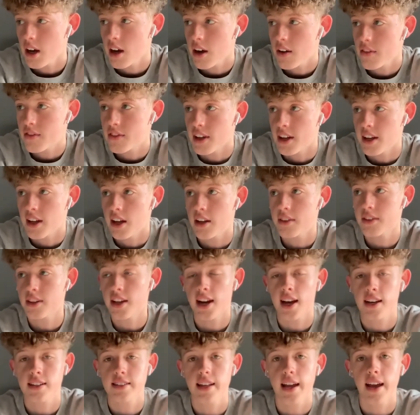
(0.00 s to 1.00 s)
the
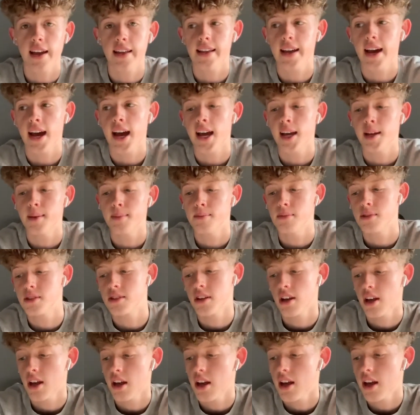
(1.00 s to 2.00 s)
last 8
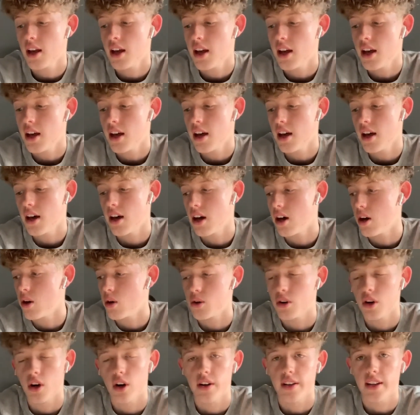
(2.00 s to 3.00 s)
games, or
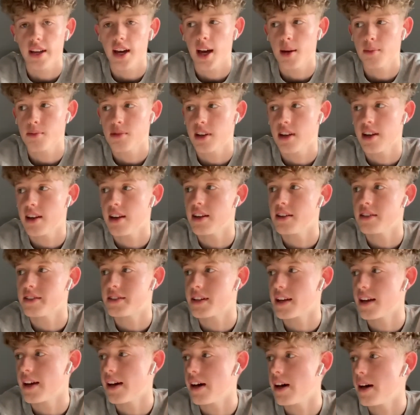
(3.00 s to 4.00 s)
9 games it
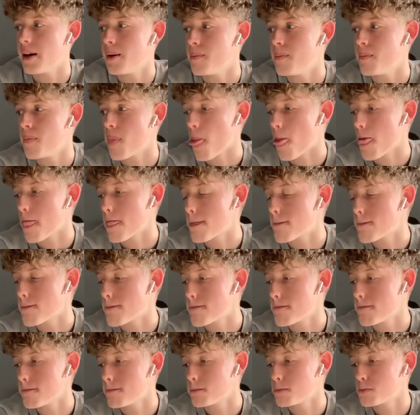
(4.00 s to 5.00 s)
is.
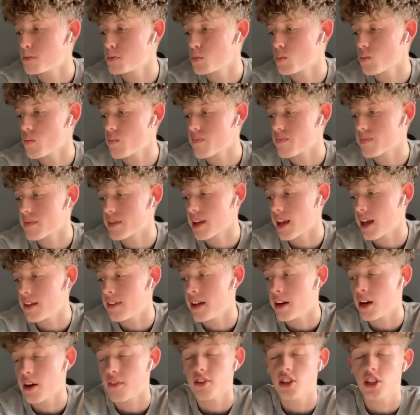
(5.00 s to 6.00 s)
And
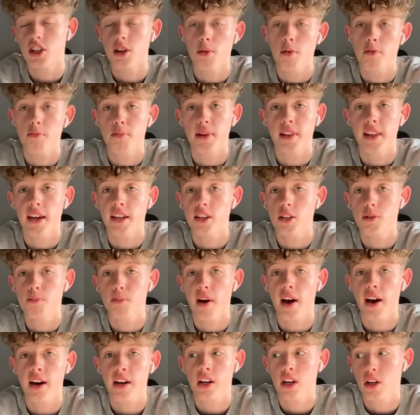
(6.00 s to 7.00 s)
then obviously with Pedence
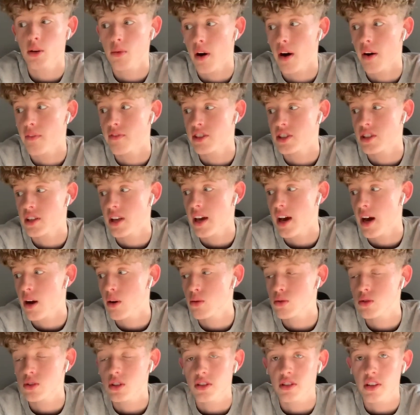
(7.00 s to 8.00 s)
back, who obviously
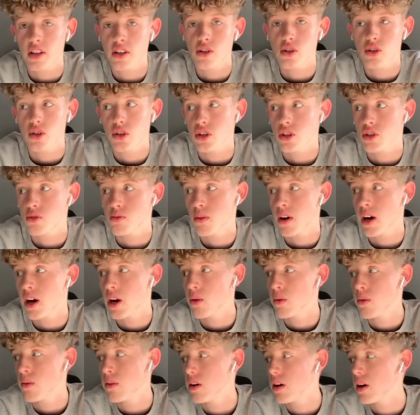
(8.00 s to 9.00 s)
else is injured as
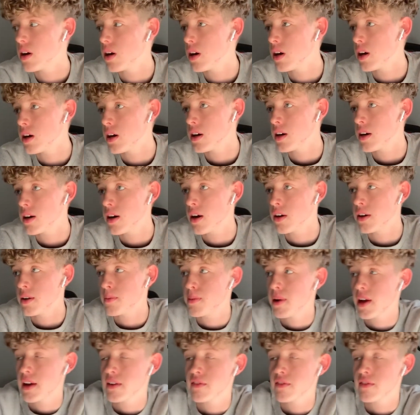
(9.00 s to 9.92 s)
well, only played